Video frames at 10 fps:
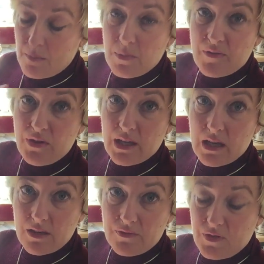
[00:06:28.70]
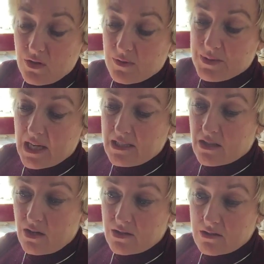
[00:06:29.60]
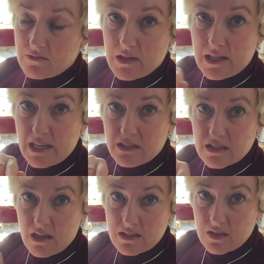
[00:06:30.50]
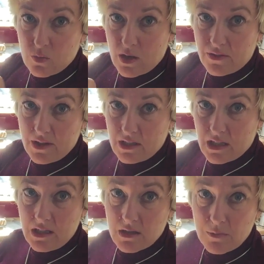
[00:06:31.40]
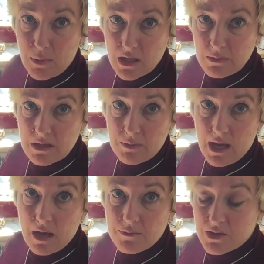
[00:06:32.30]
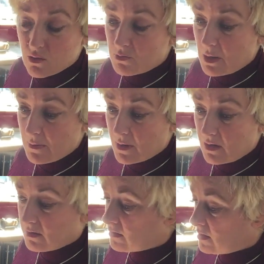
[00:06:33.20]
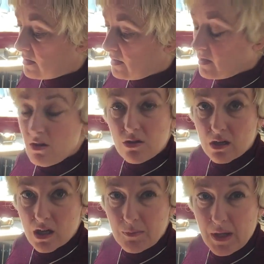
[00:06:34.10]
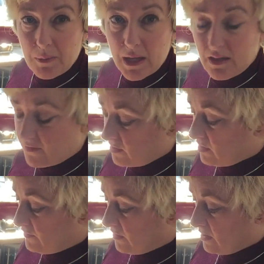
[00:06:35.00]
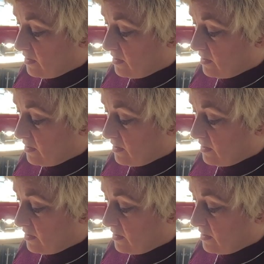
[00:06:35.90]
but if you get a few of the potatoes, again slice them quite thinly, bung them in the pan with salt and pepper, you got like a big plate full of